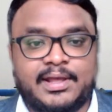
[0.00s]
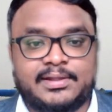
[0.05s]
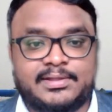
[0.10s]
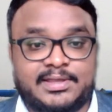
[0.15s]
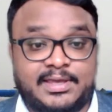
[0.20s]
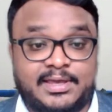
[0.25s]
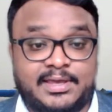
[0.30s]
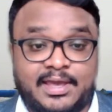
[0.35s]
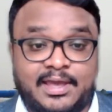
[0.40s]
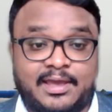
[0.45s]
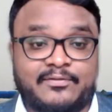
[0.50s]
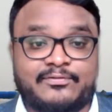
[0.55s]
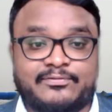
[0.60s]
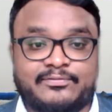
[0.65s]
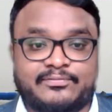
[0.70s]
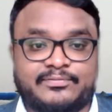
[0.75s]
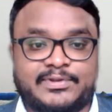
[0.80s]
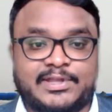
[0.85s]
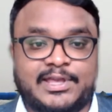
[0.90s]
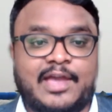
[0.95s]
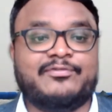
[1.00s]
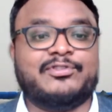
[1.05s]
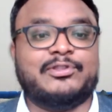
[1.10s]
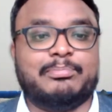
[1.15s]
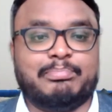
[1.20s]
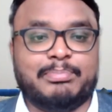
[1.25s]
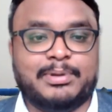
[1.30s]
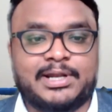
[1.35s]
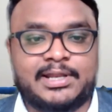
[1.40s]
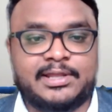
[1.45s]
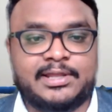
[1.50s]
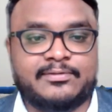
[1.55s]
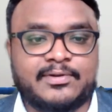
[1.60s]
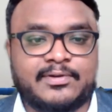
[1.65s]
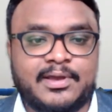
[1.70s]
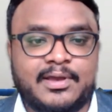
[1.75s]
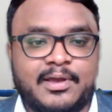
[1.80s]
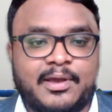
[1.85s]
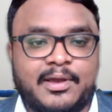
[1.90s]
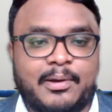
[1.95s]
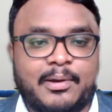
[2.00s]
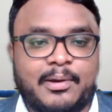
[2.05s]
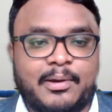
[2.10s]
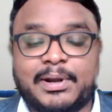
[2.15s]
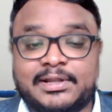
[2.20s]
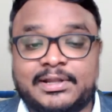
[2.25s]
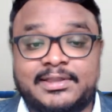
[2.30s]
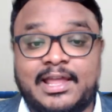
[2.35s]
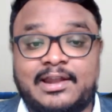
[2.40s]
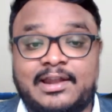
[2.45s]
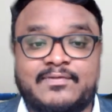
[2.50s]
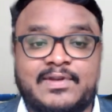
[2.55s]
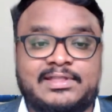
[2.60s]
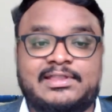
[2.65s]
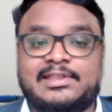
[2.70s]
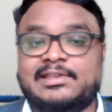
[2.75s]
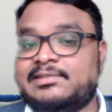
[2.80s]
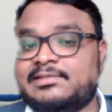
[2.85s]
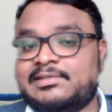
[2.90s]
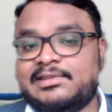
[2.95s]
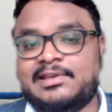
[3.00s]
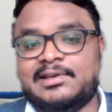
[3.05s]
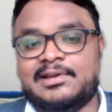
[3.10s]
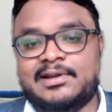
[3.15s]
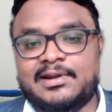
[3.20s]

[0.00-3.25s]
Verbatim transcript: they have they have the belief but then when they see